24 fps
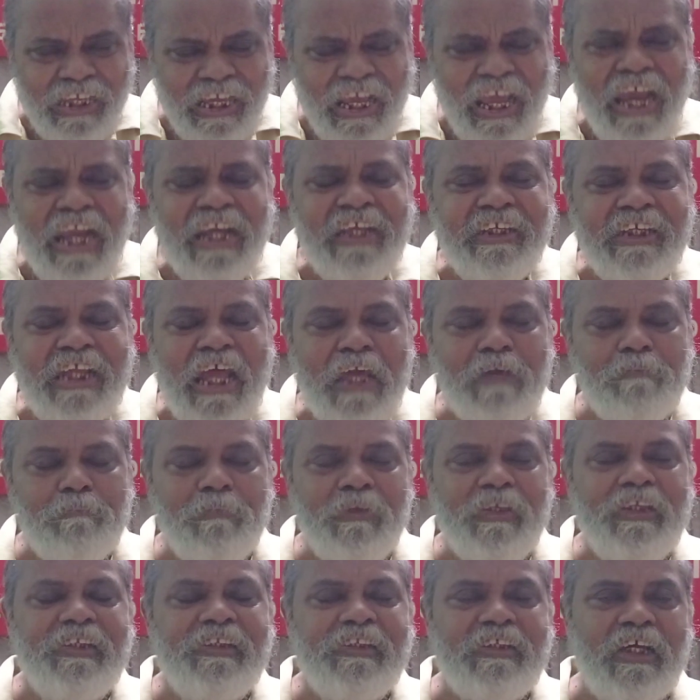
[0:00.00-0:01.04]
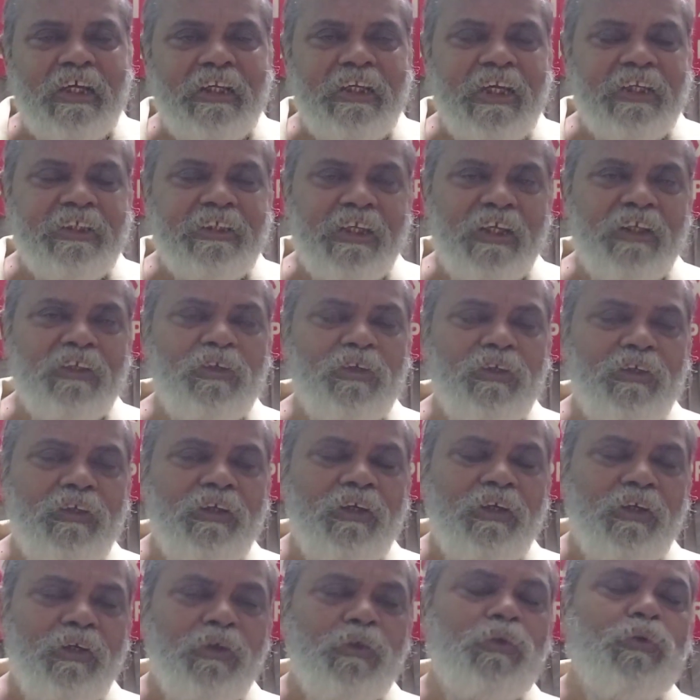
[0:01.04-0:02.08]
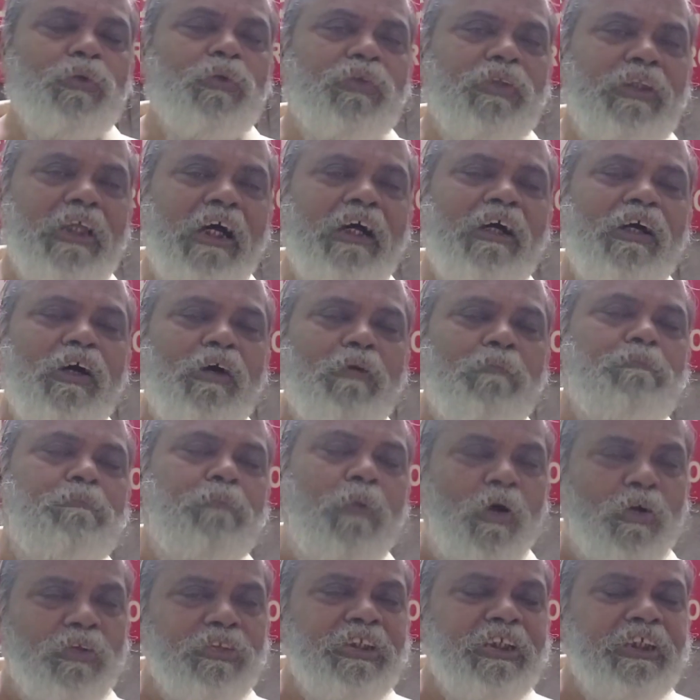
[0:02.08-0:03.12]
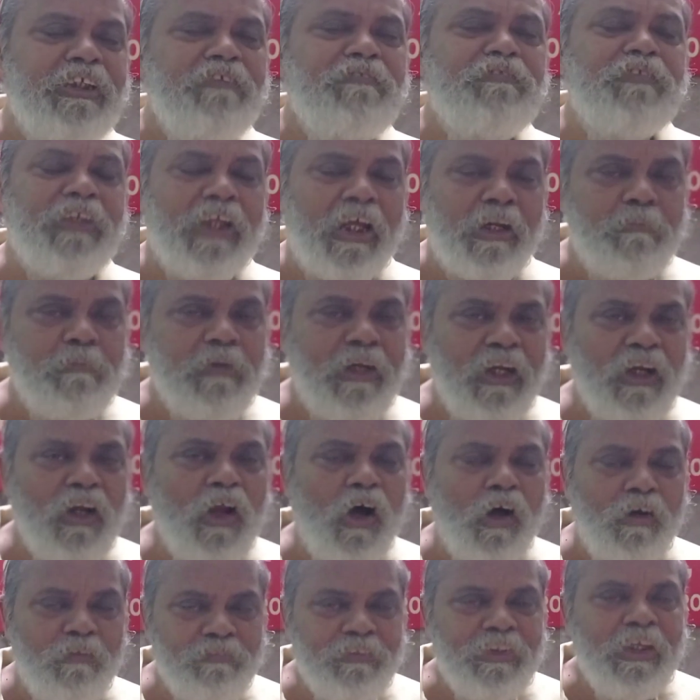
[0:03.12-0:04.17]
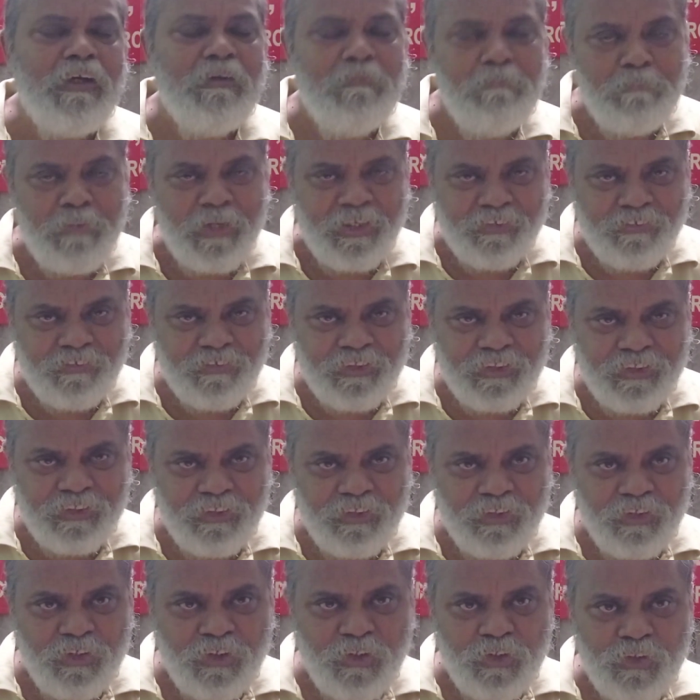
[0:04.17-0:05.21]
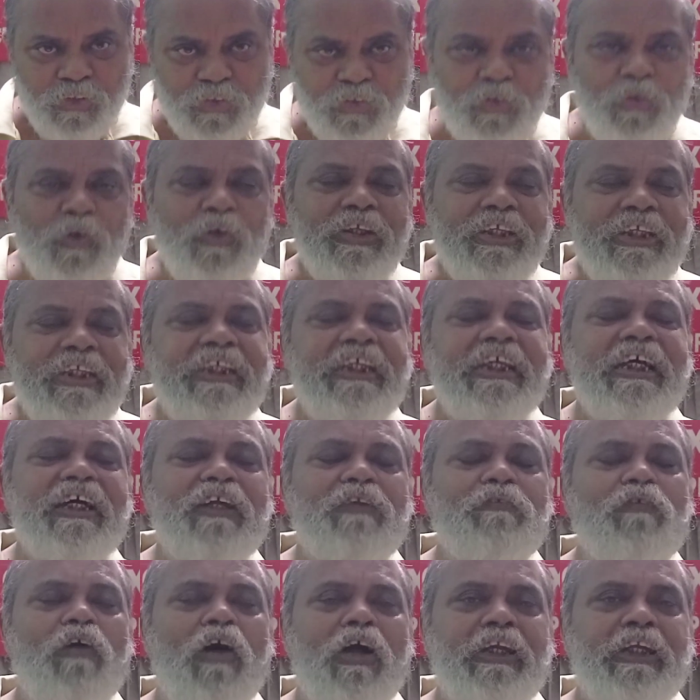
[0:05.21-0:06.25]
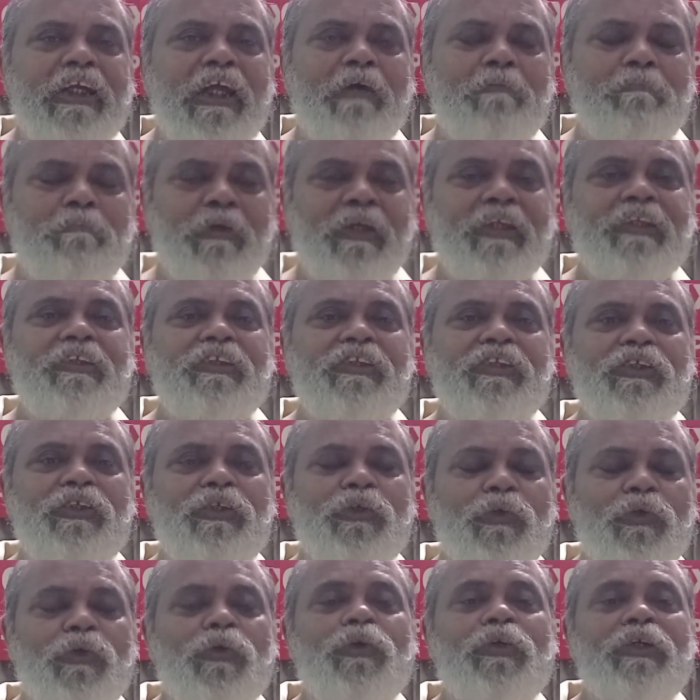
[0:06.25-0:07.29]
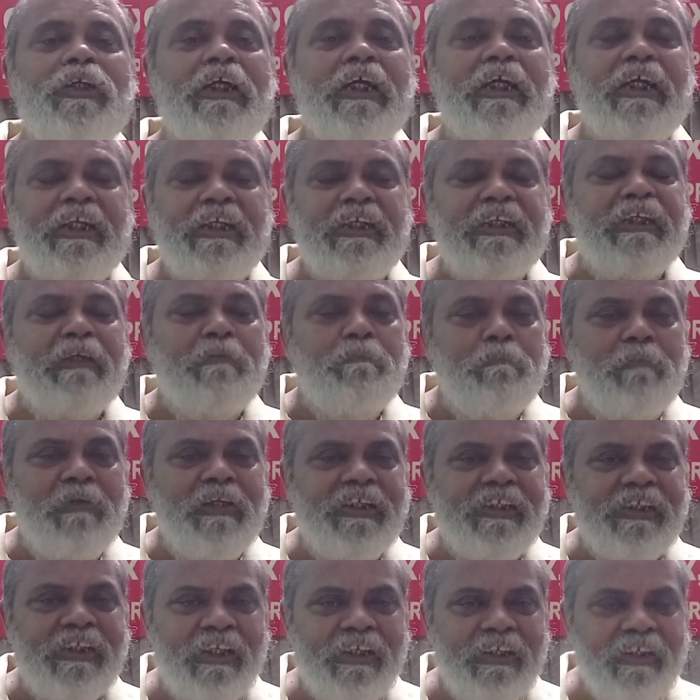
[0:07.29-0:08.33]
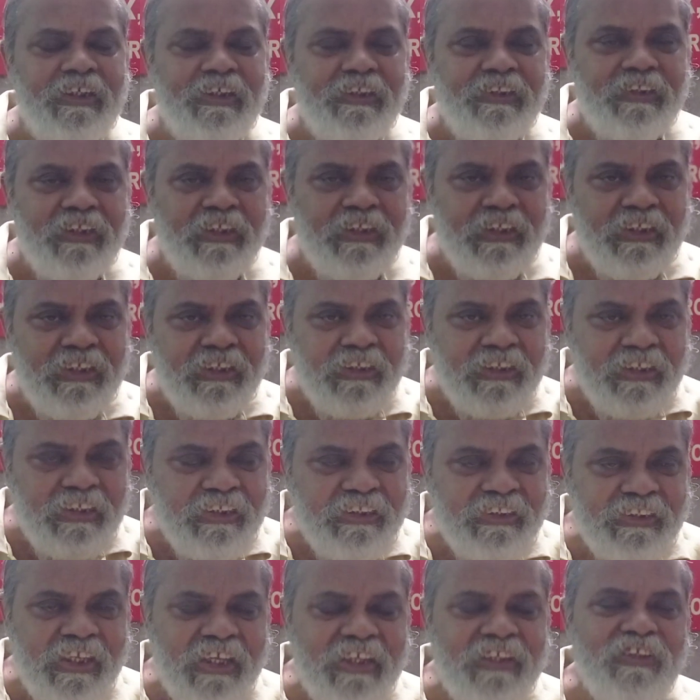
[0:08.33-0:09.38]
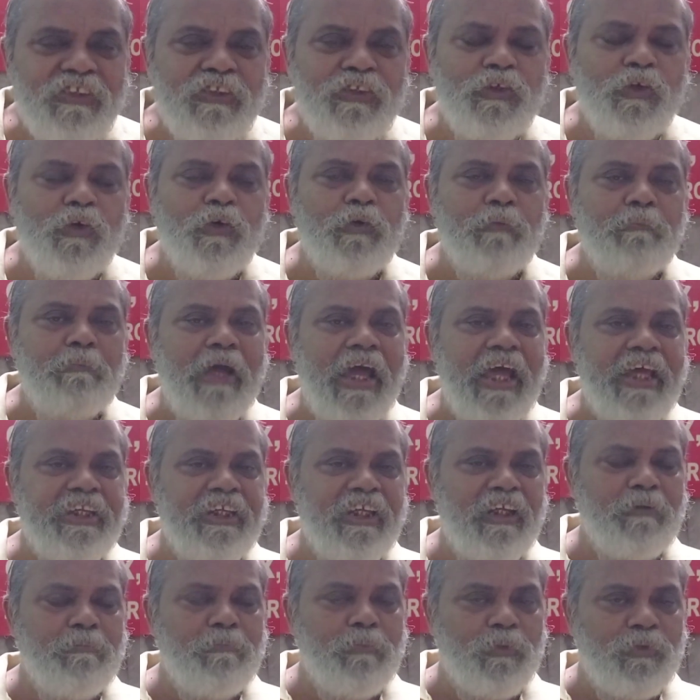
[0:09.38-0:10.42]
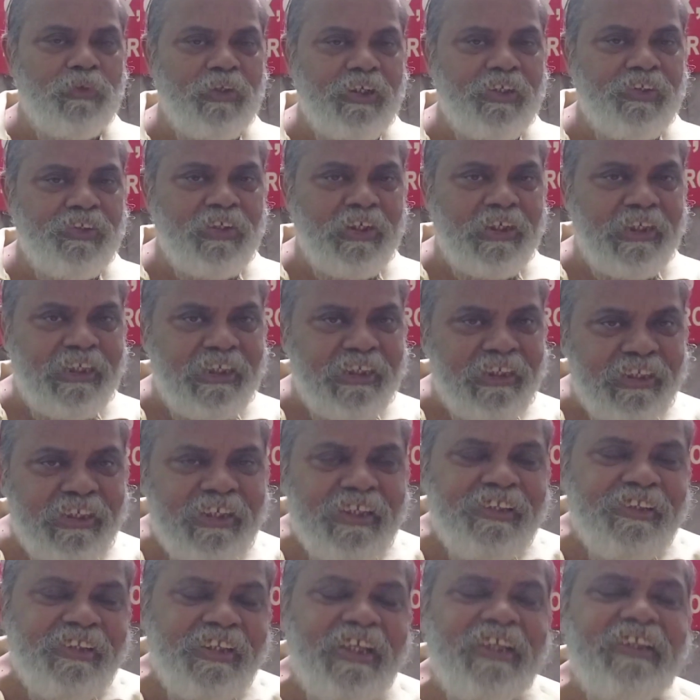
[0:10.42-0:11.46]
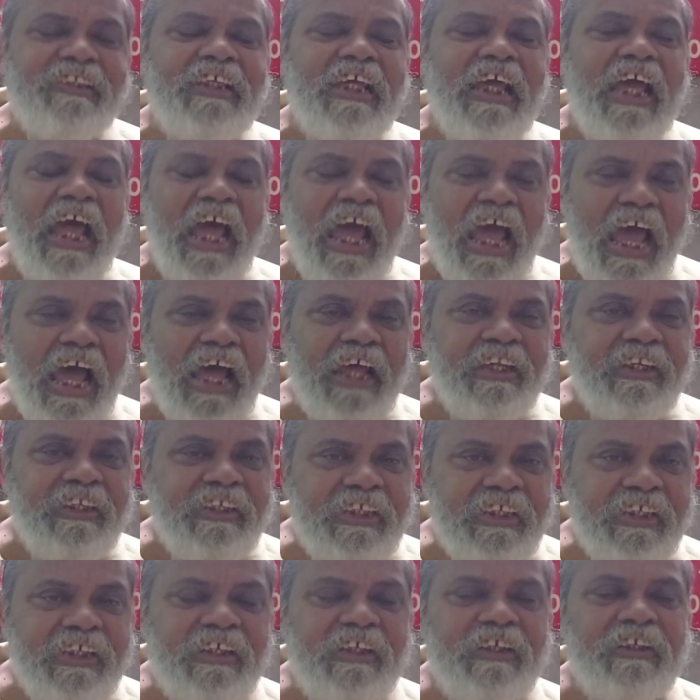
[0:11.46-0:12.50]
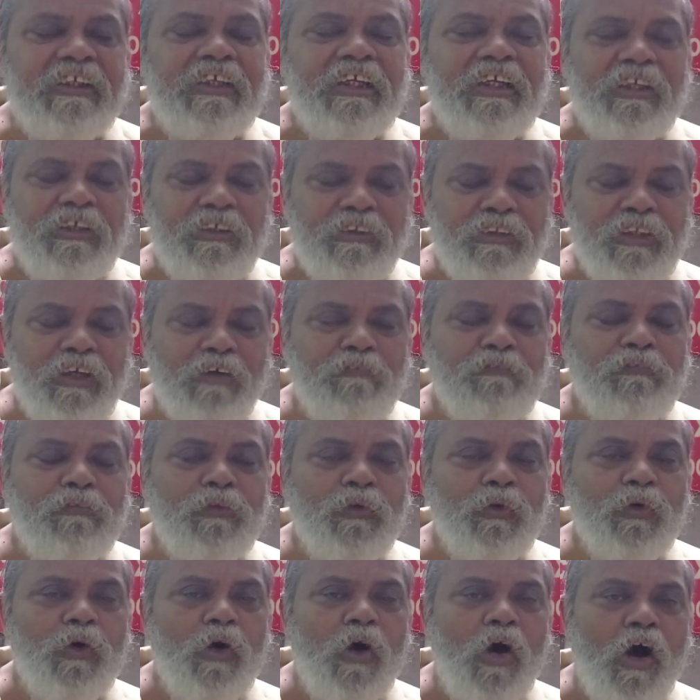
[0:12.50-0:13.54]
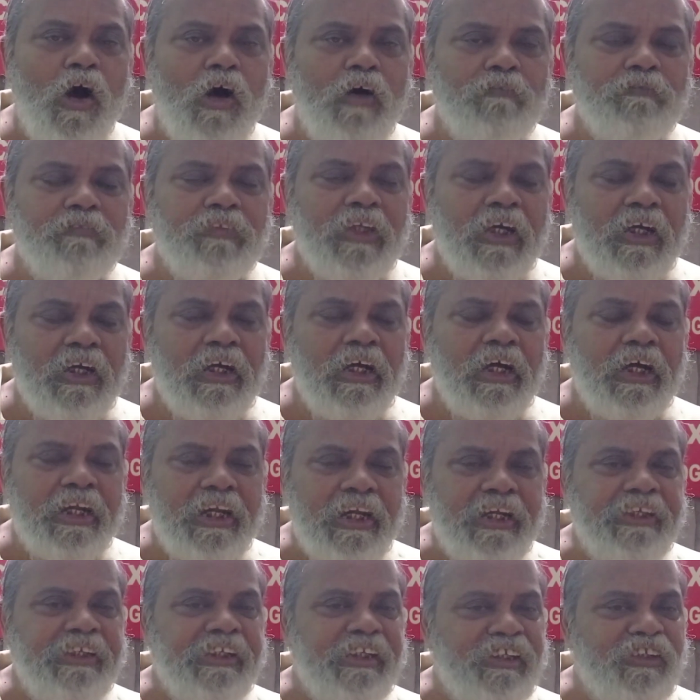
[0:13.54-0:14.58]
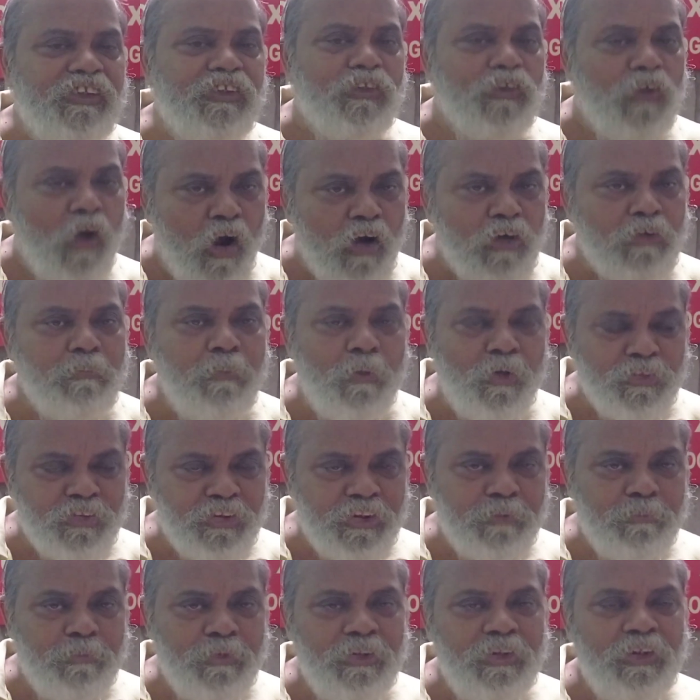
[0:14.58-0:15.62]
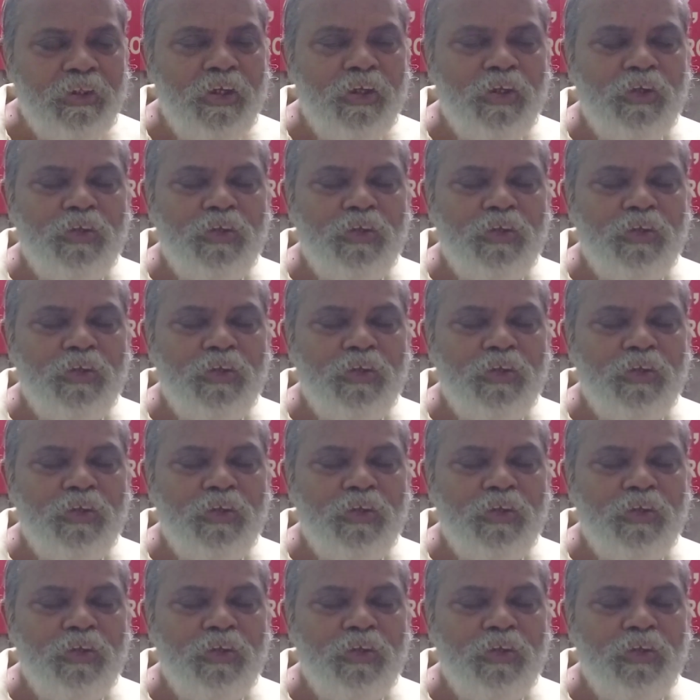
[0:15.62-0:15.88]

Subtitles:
N type is connected to the positive terminal of the battery. So here what happens? Your depletion region increases, your barrier potential increases, and here the flow of the current is not possible.